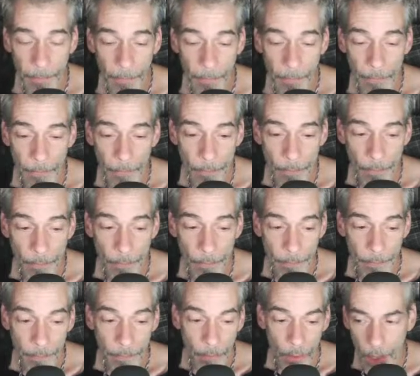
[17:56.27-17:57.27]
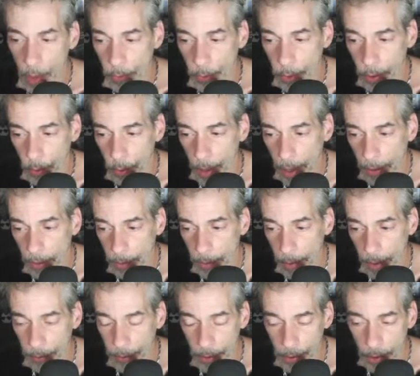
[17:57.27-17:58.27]
You know, there's a lot of talk floating around
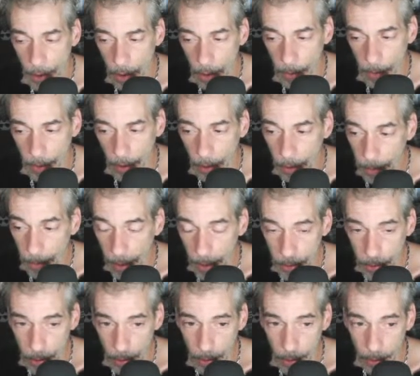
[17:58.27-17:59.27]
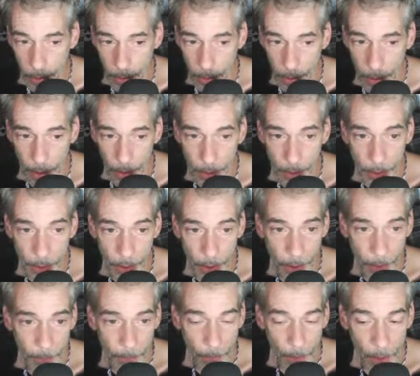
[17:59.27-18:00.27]
about the Solomonic magic and
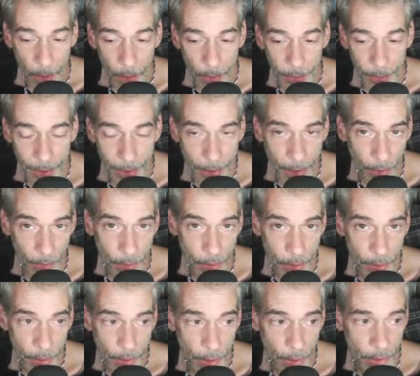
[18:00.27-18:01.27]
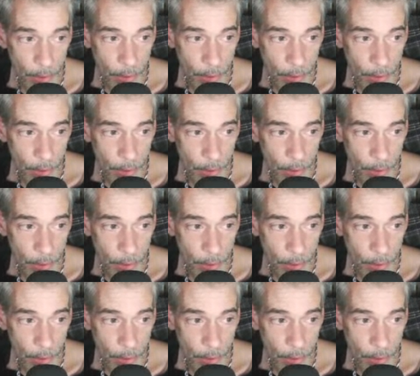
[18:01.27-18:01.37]
the intelligences